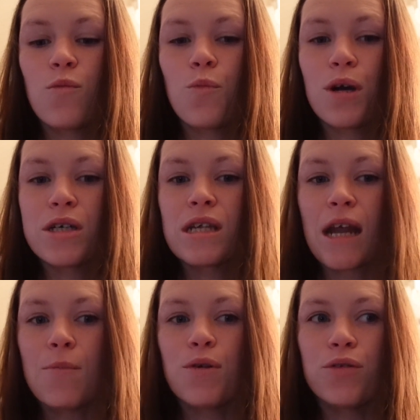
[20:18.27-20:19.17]
books that
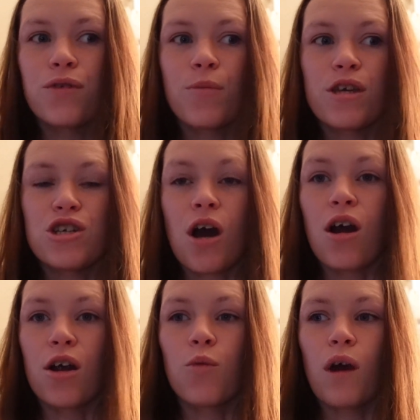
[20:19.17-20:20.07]
I pulled from the
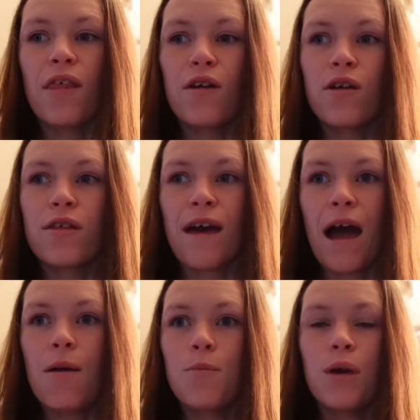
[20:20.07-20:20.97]
jar, whether
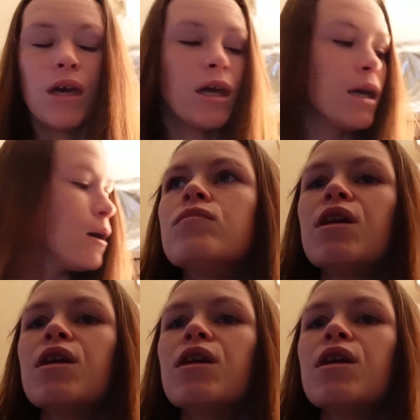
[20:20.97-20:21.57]
that be